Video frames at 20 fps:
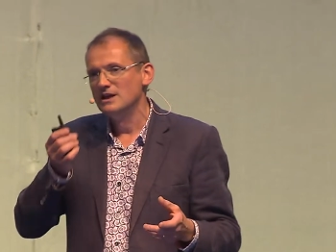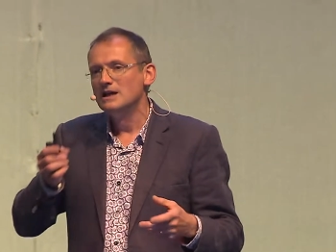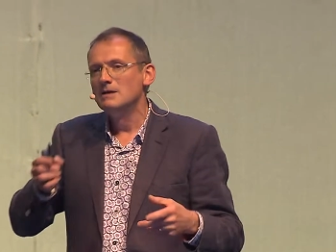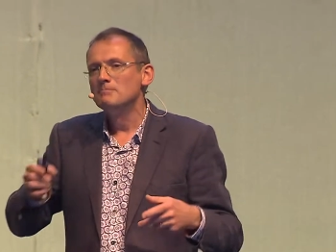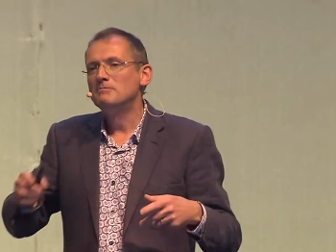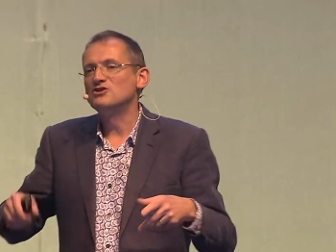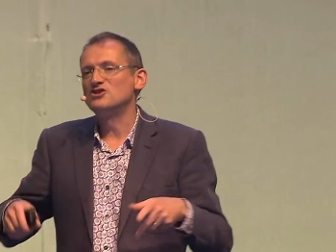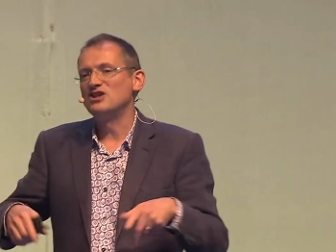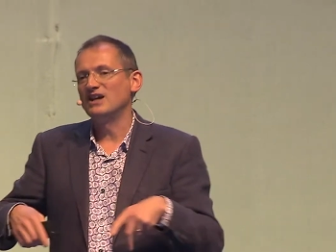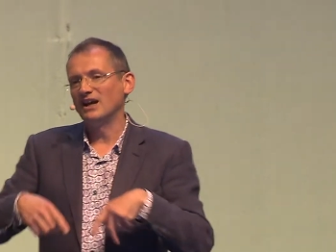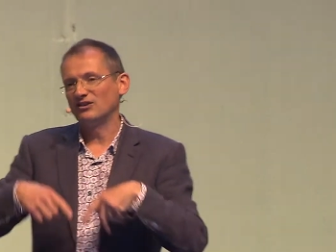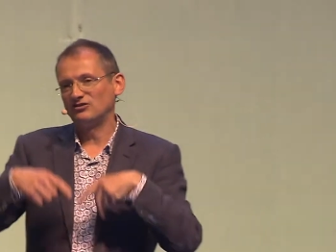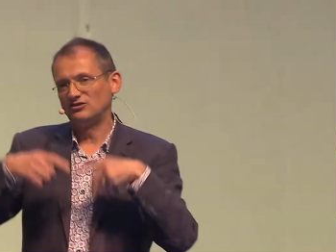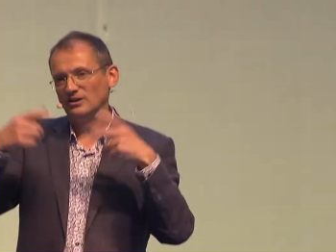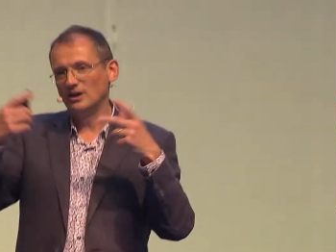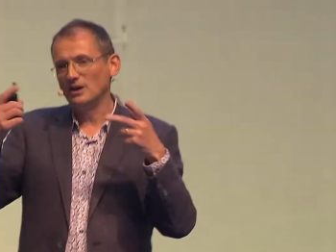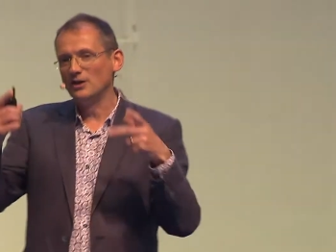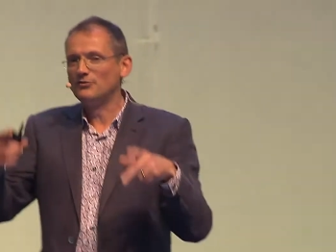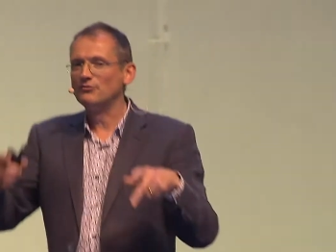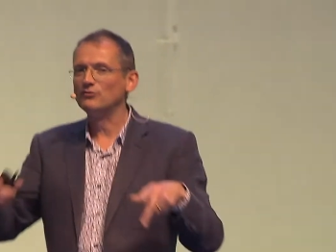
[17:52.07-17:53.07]
But she has to
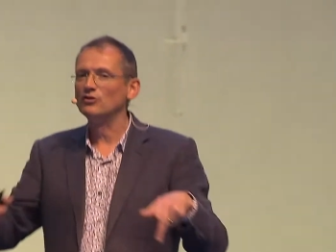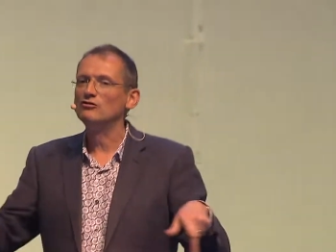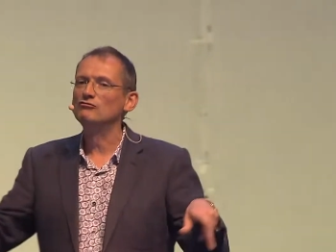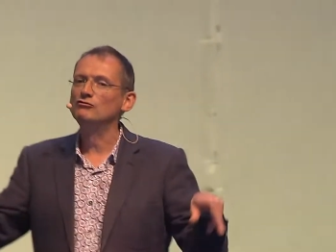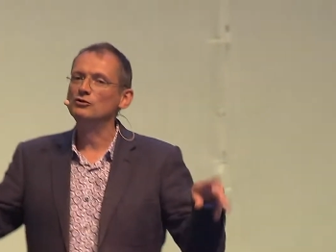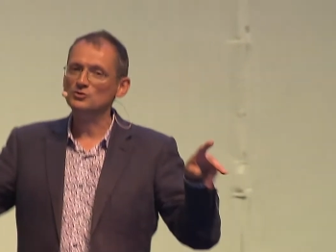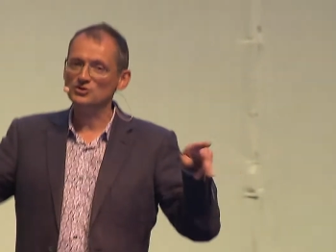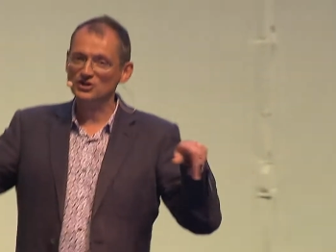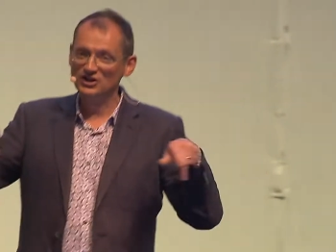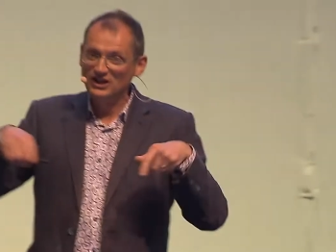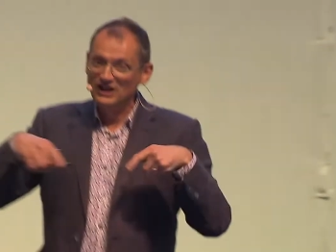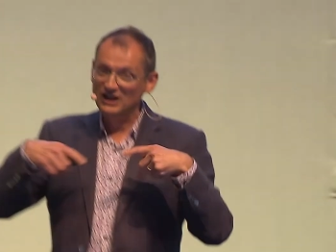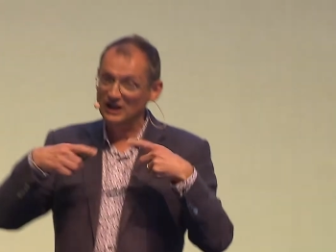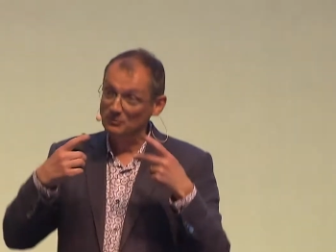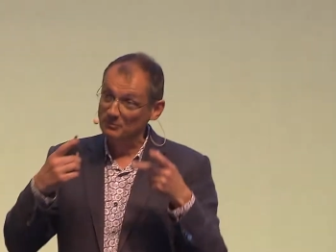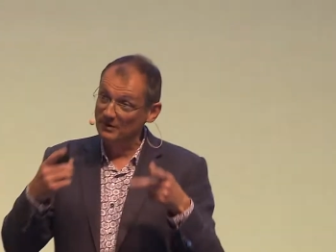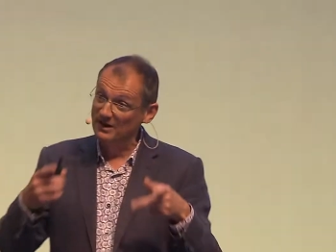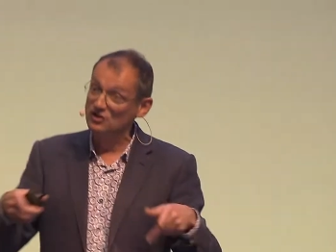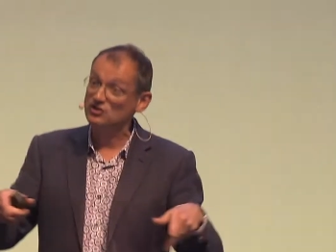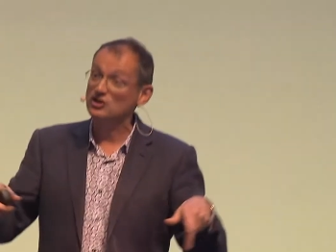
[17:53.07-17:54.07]
go through a routine
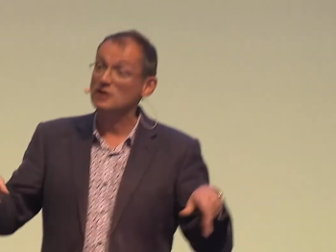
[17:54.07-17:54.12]
where she